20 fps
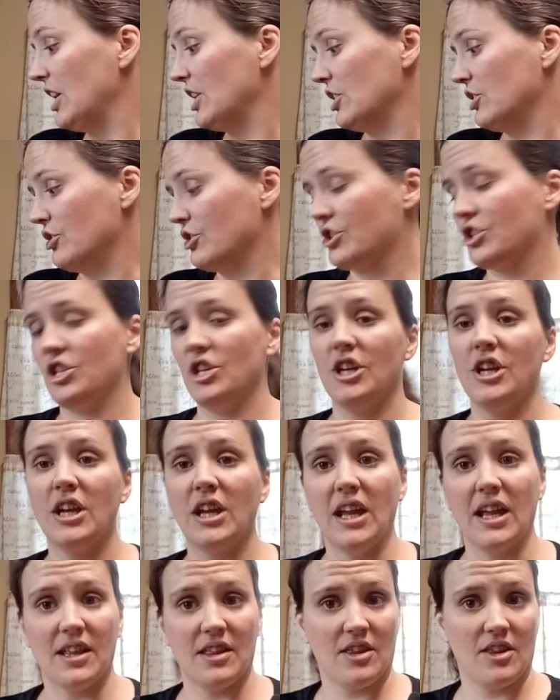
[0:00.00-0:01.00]
allergic
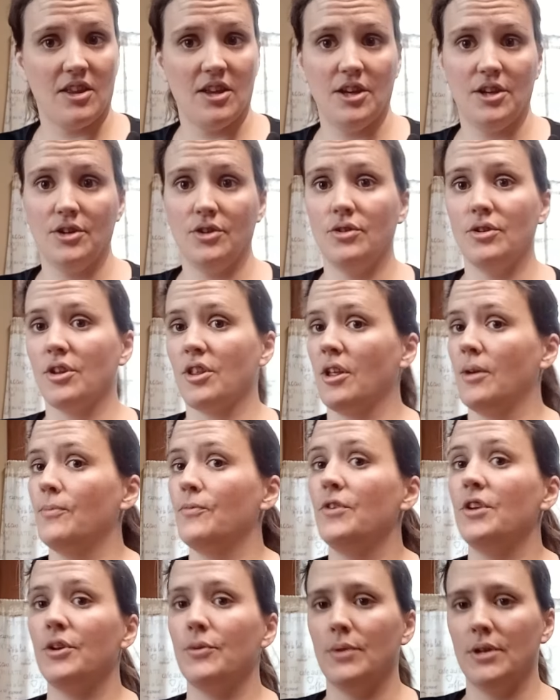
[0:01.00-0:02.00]
against it or
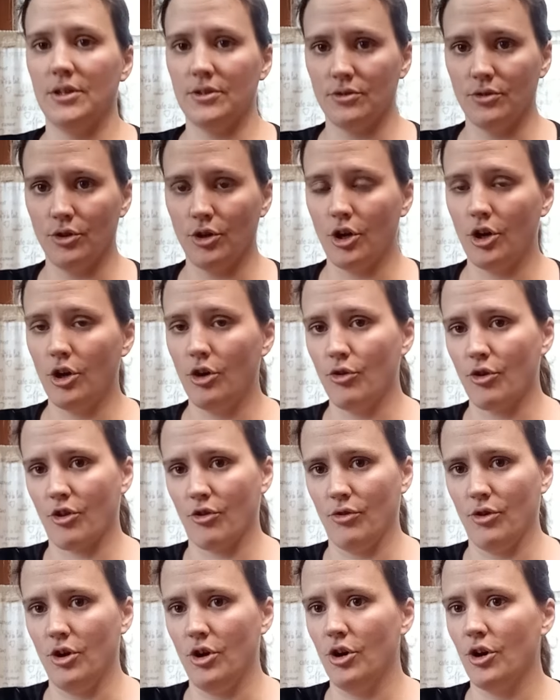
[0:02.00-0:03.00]
something
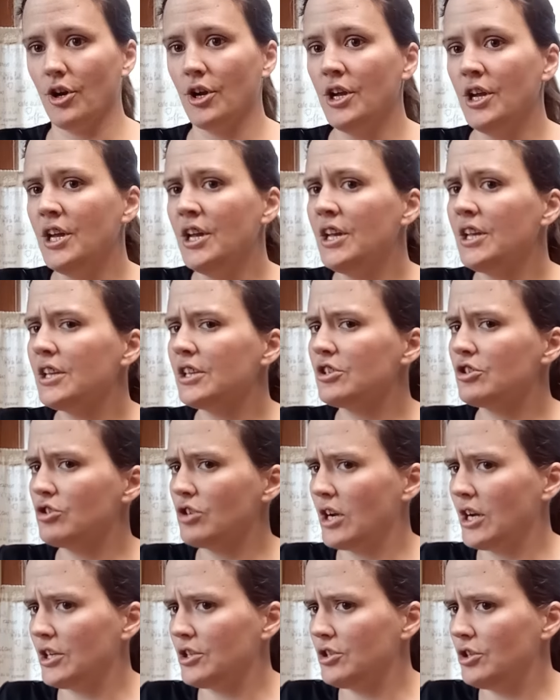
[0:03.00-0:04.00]
goes wrong.
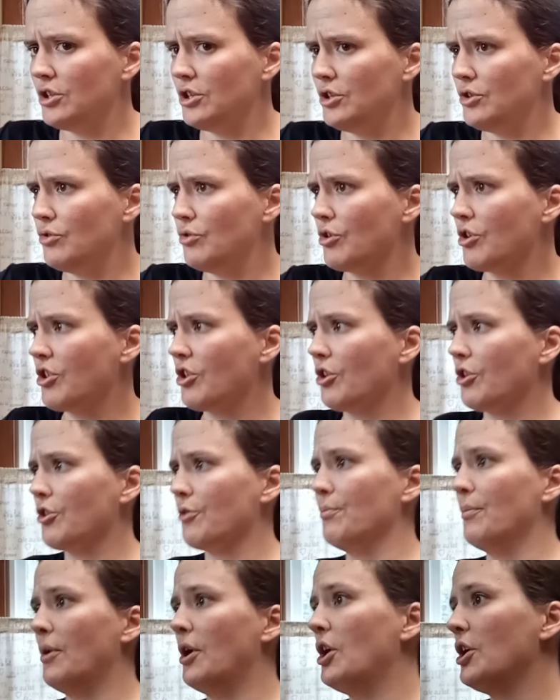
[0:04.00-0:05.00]
Try to use
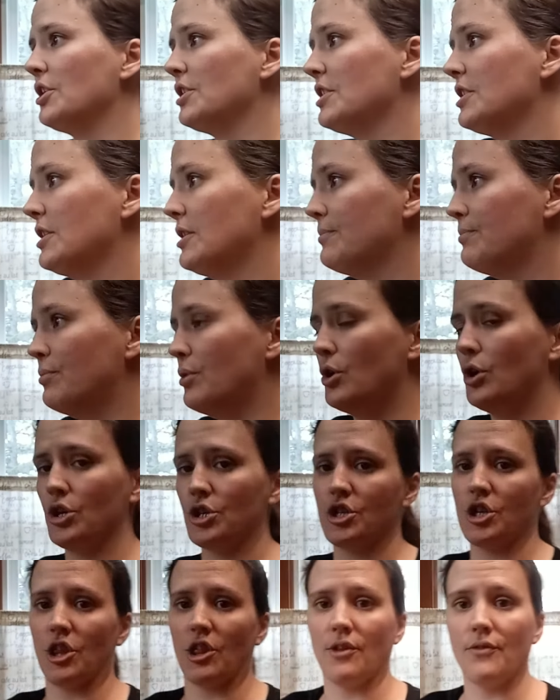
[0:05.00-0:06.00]
smaller
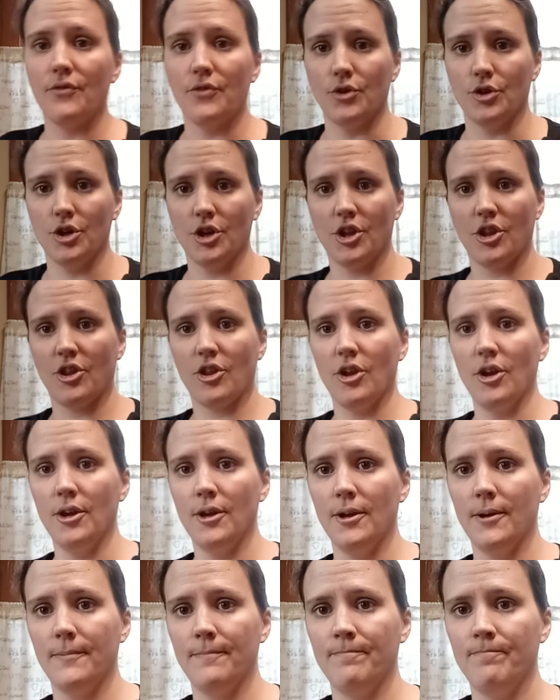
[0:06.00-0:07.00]
portions first
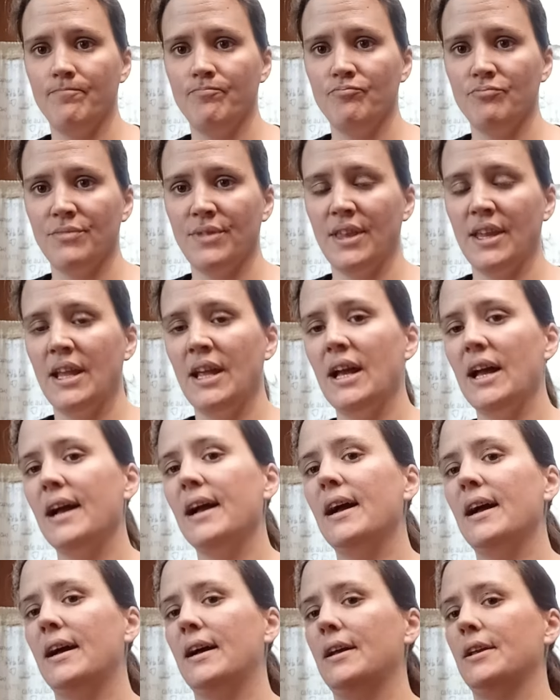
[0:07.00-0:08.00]

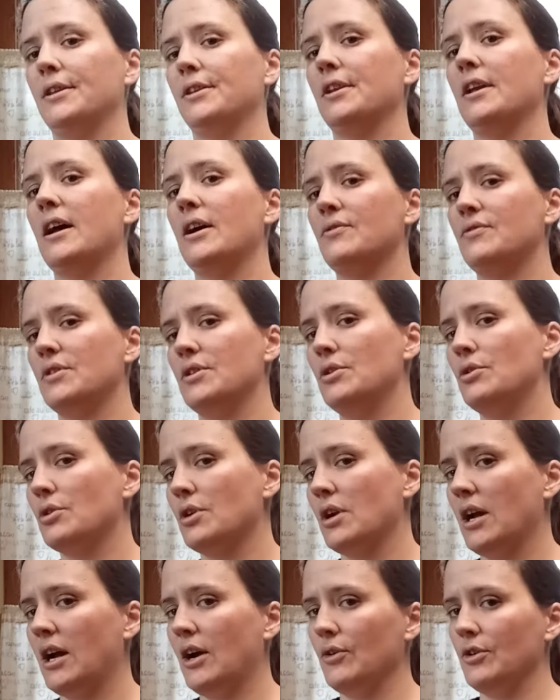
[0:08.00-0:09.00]
and have a
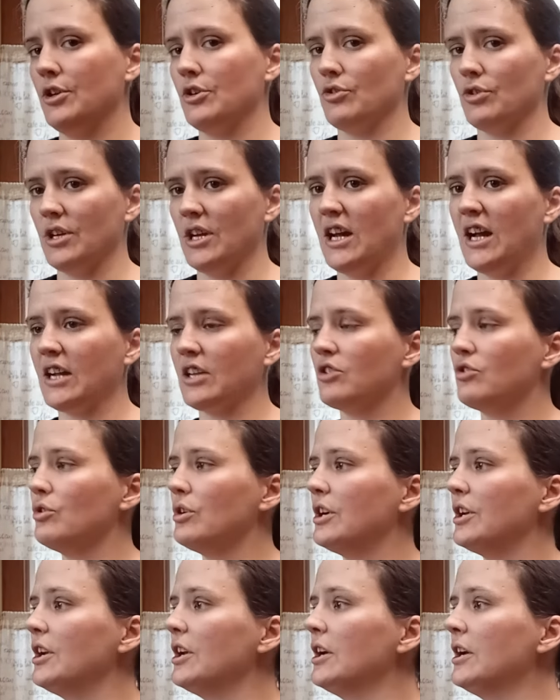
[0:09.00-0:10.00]
look how you react
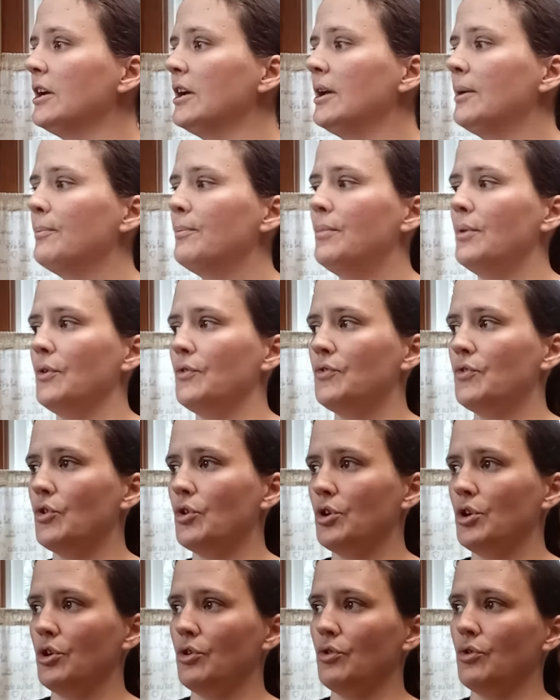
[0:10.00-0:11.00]
to it
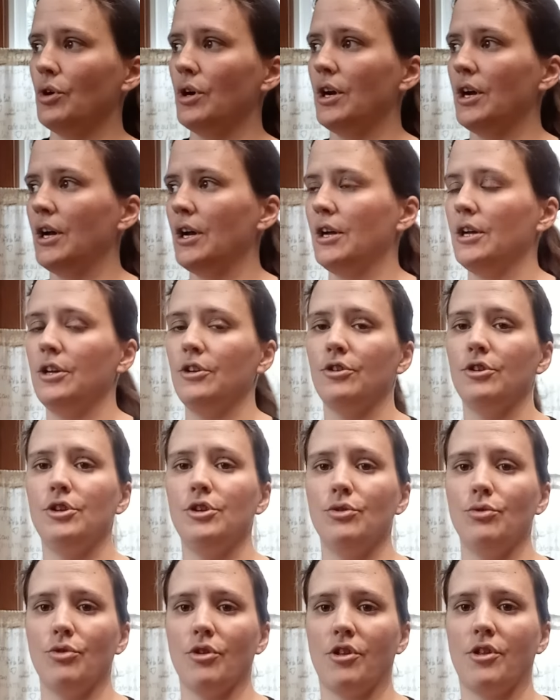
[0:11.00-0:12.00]
before you
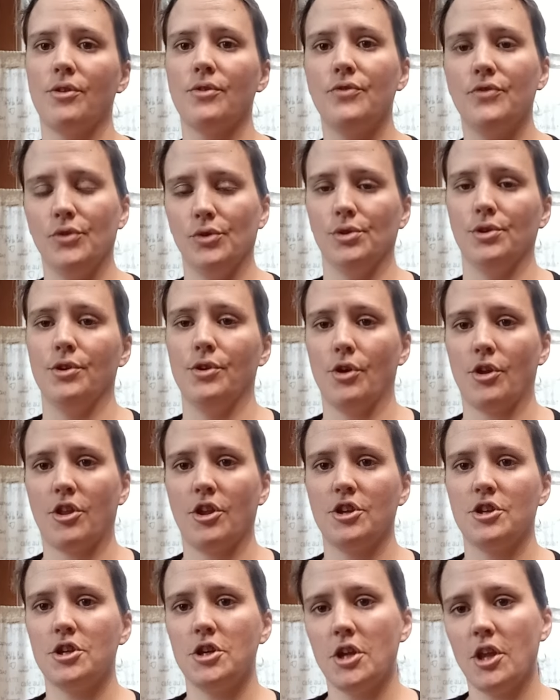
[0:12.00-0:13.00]
use full
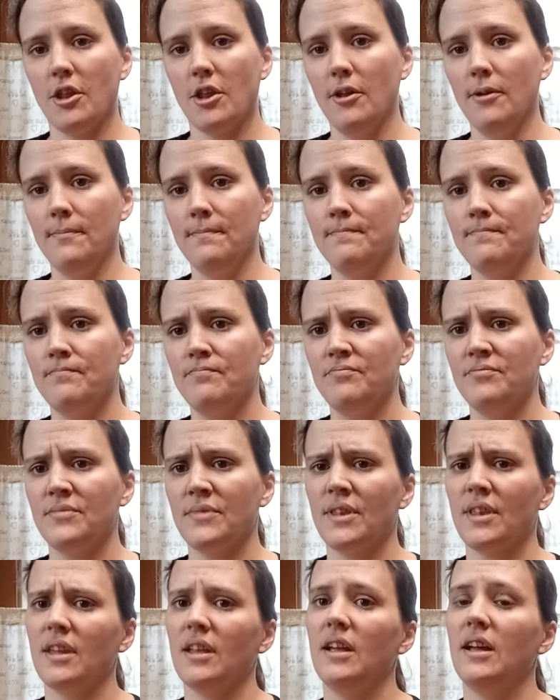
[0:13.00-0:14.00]
dosages.
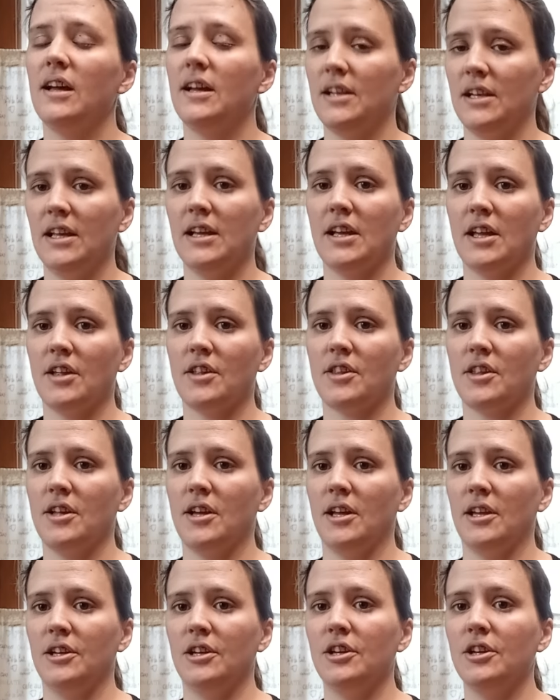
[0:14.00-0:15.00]
And like I
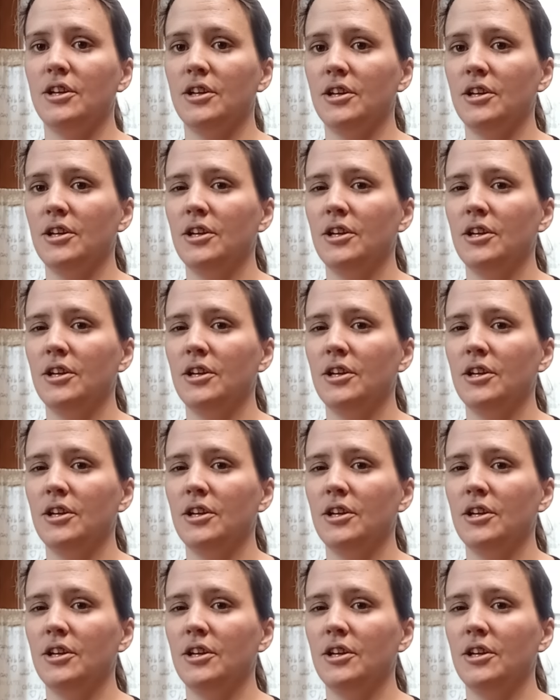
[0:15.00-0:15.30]
said,